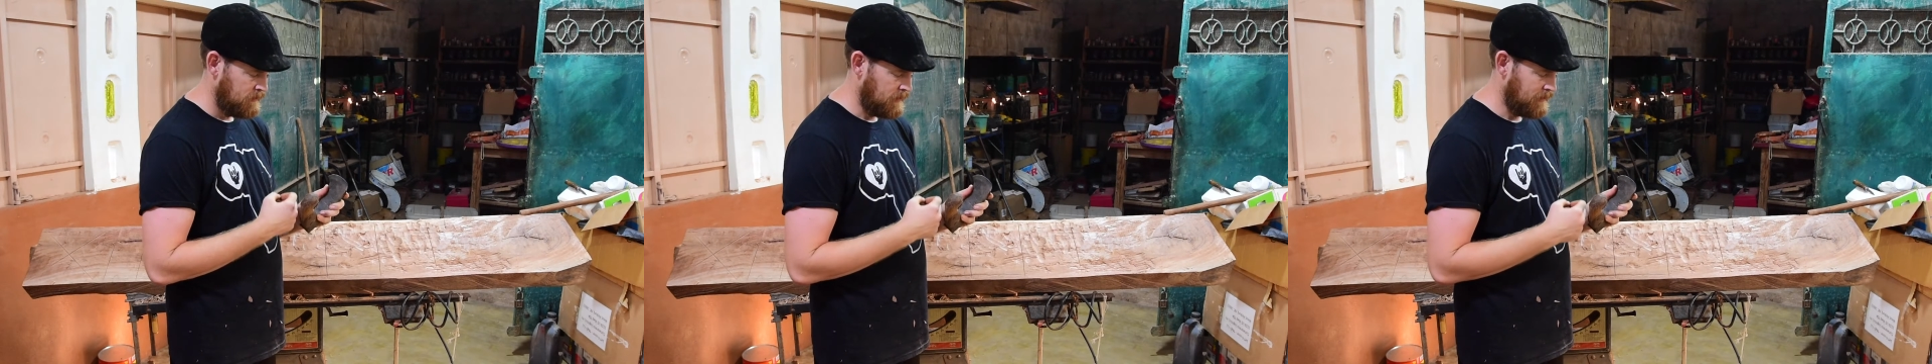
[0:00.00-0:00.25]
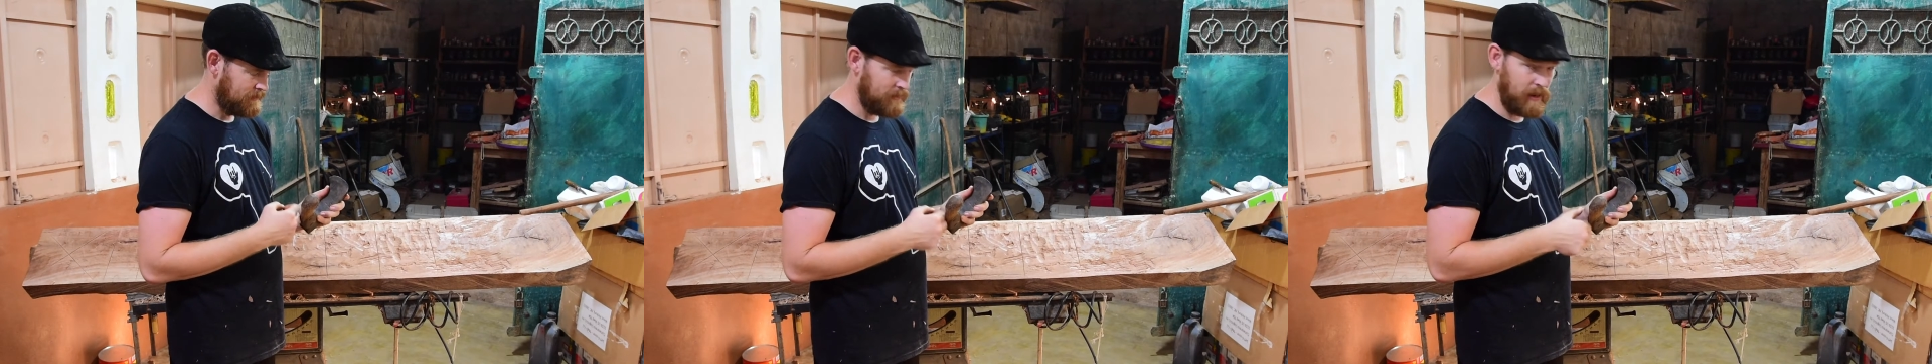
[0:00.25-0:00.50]

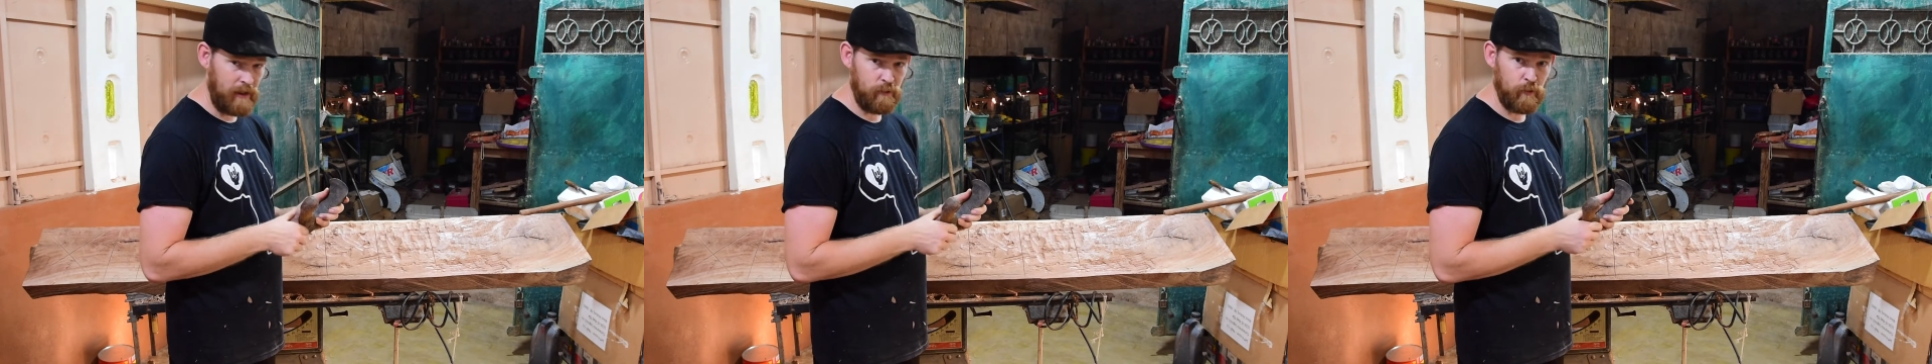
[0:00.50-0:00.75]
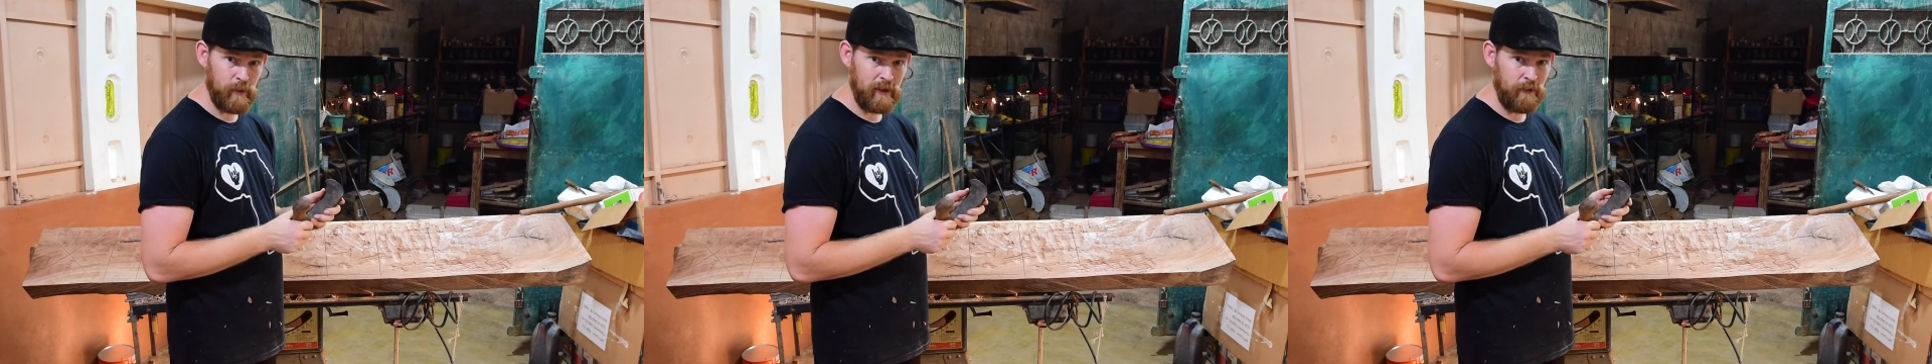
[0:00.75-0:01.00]
And it's
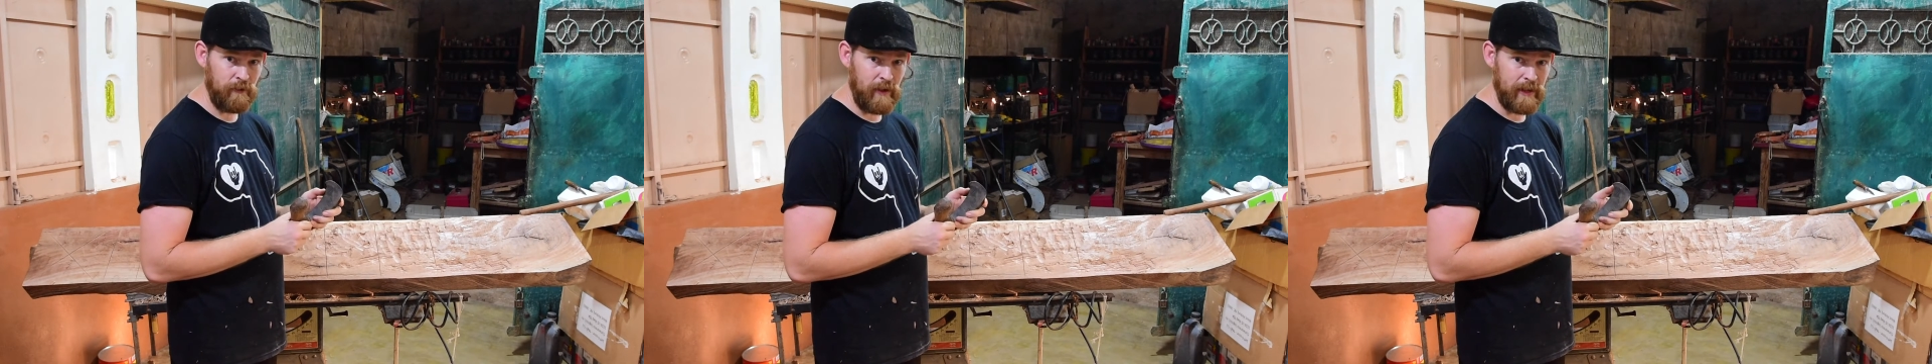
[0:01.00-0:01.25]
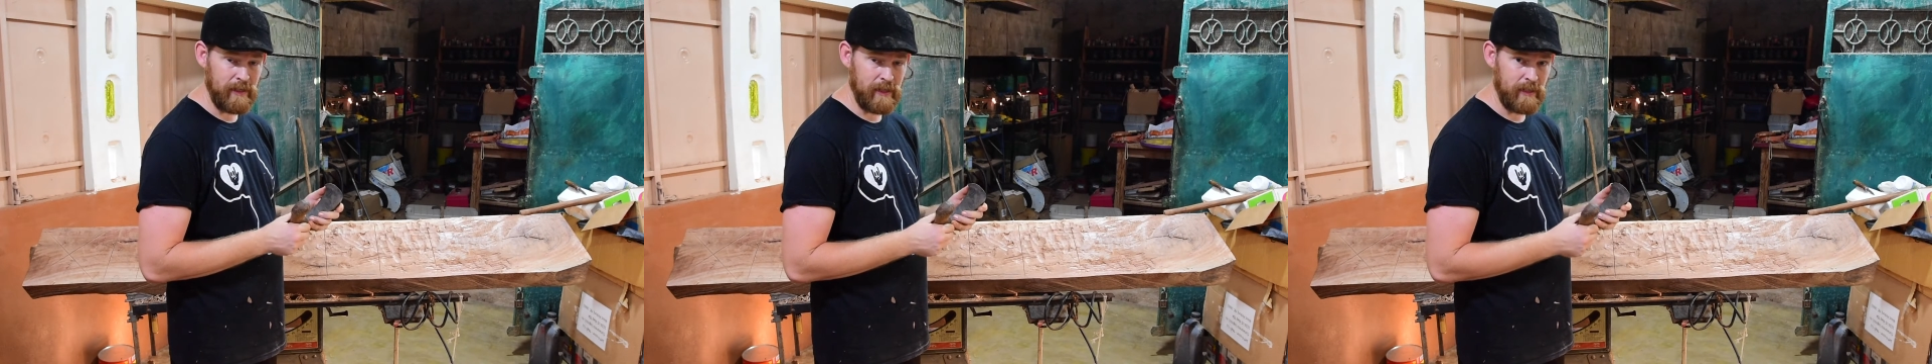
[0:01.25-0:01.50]
not real
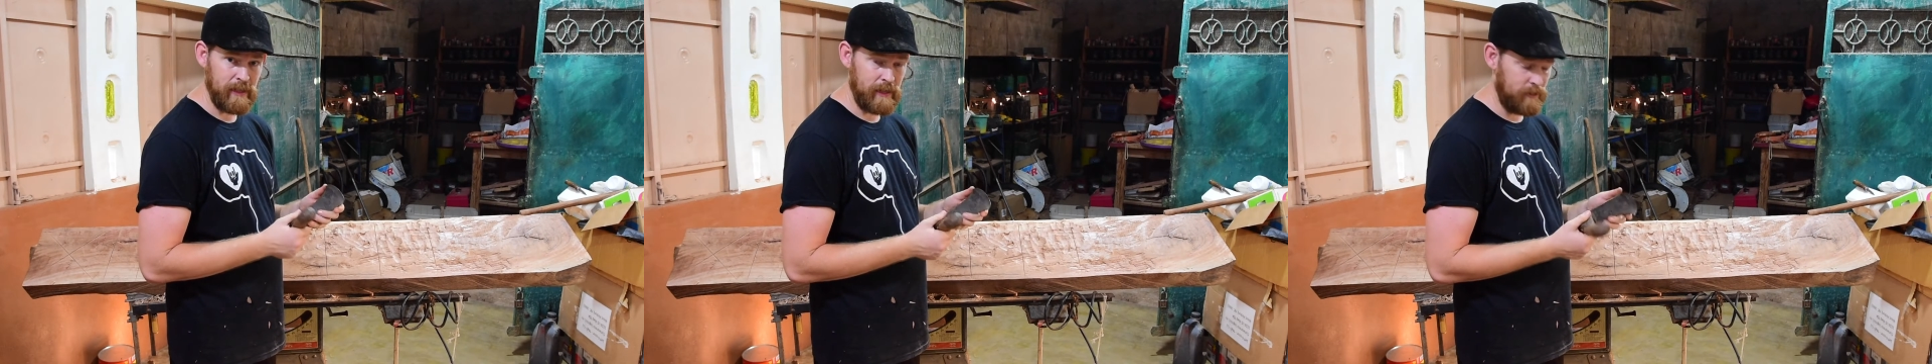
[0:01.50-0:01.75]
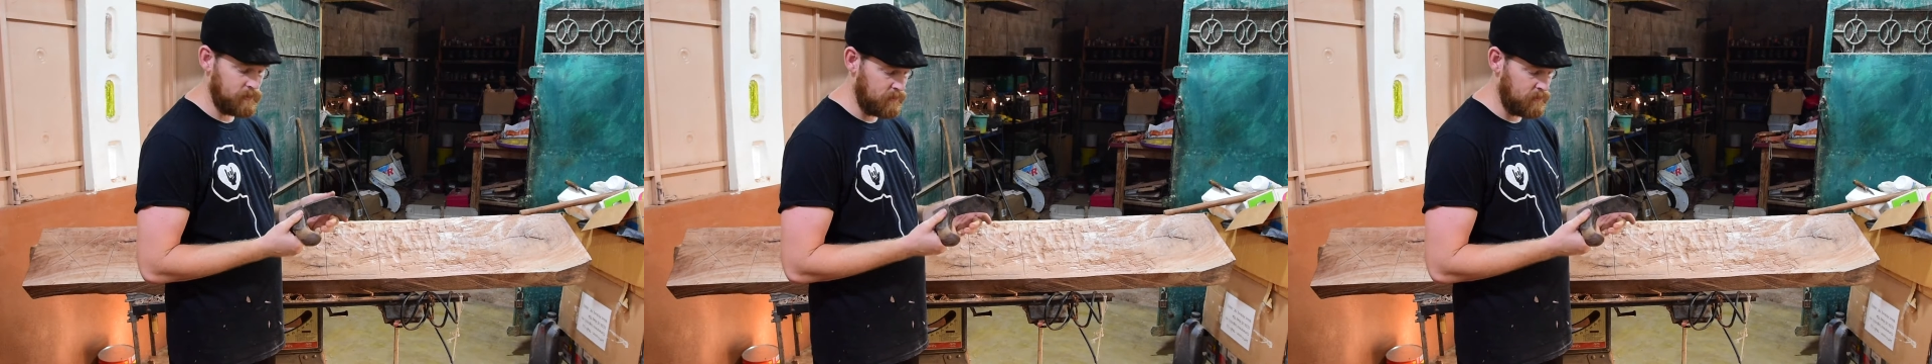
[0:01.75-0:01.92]
fine detail,